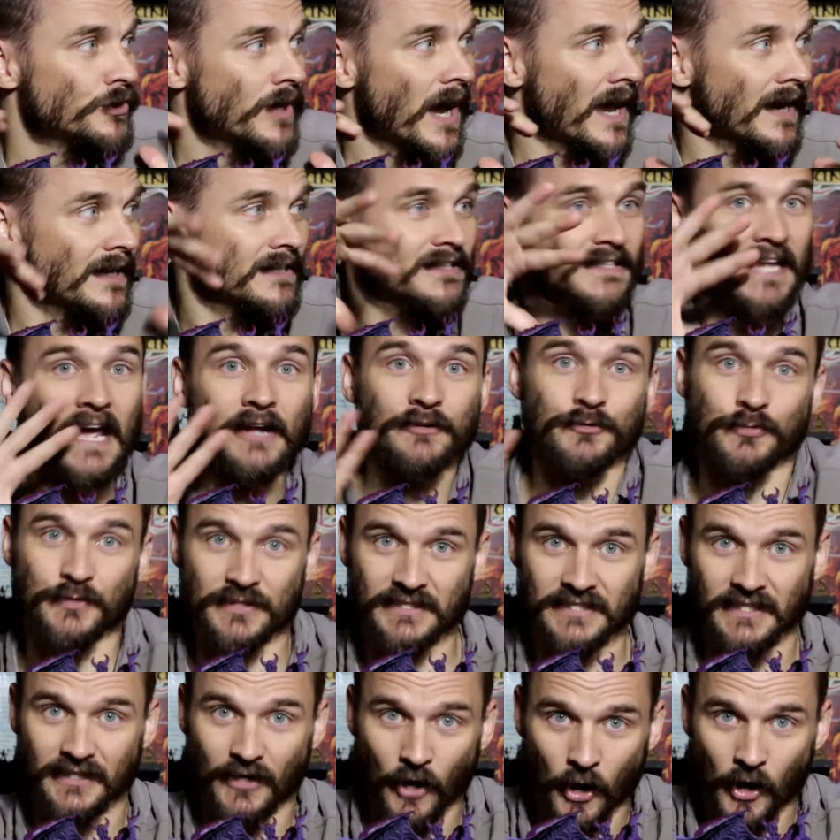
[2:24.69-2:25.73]
gotta
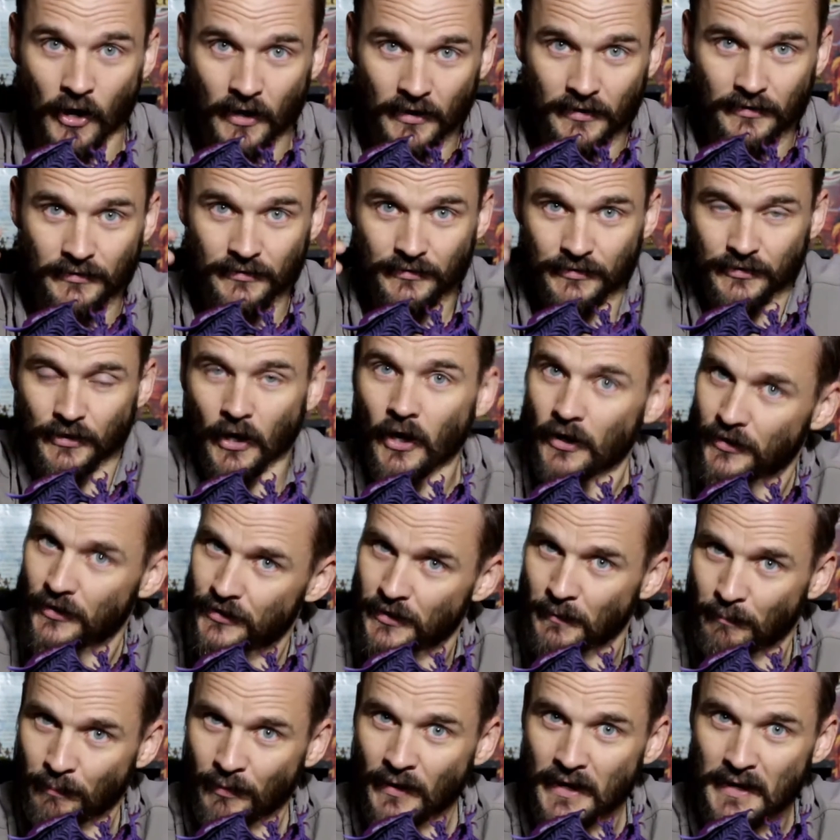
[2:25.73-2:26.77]
Tetris it on
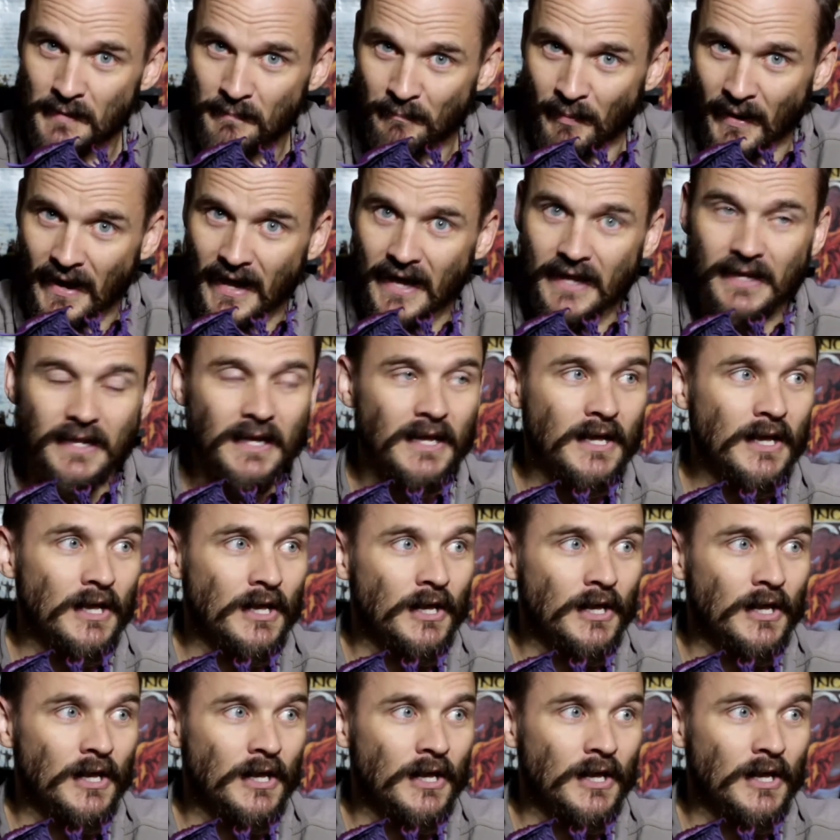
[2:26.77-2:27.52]
your print bed.